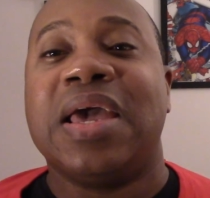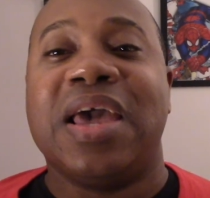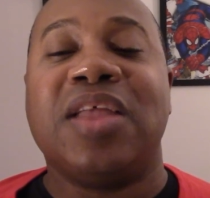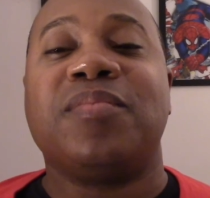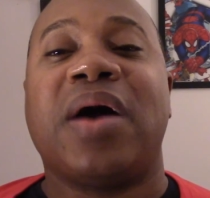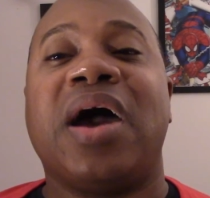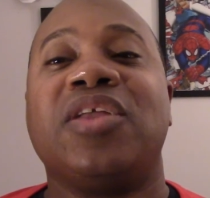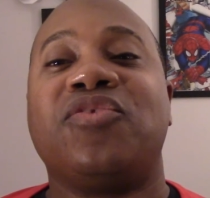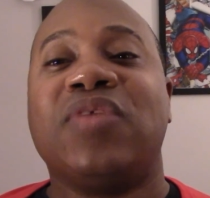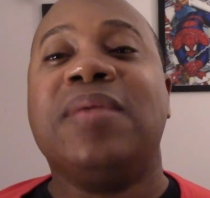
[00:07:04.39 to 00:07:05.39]
In my
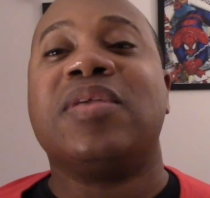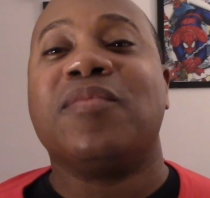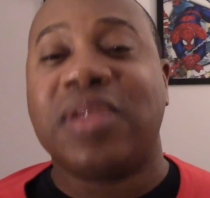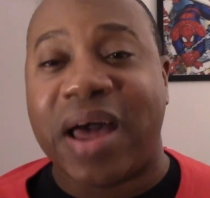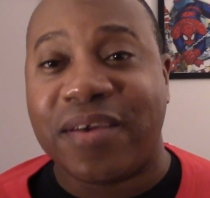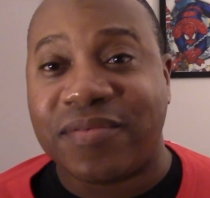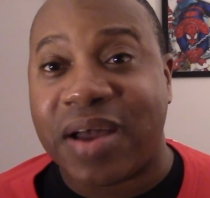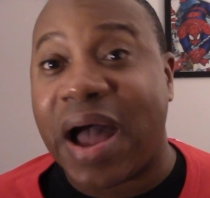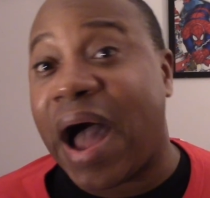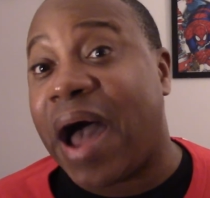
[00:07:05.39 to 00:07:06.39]
dreams and real life,
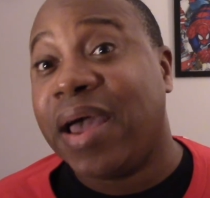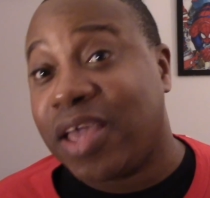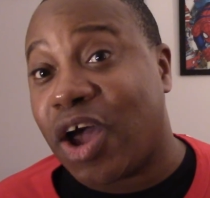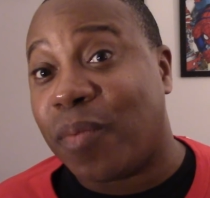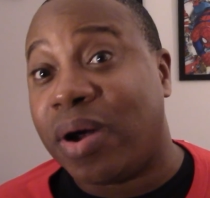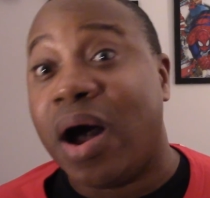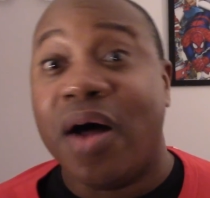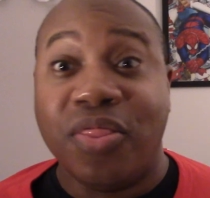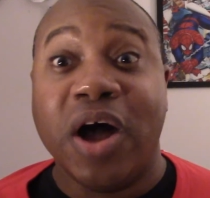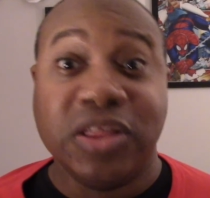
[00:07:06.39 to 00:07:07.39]
I am
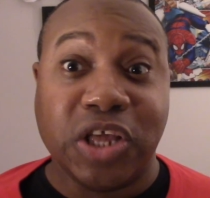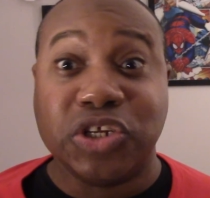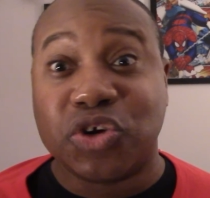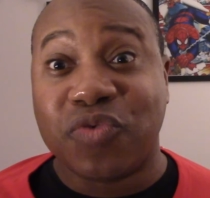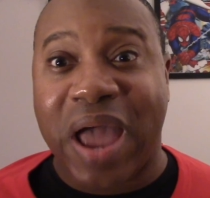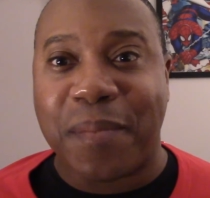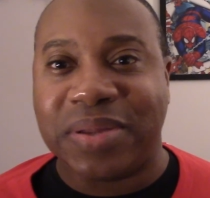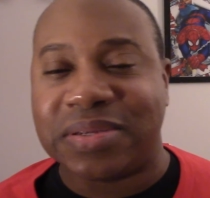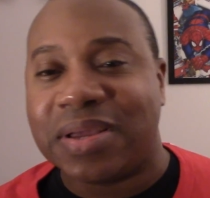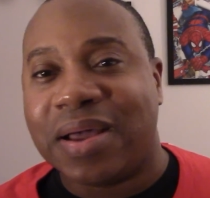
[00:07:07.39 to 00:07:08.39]
the Ninja
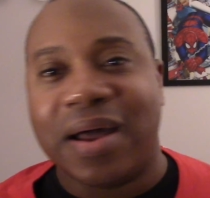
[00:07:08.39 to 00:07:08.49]
Rabbit.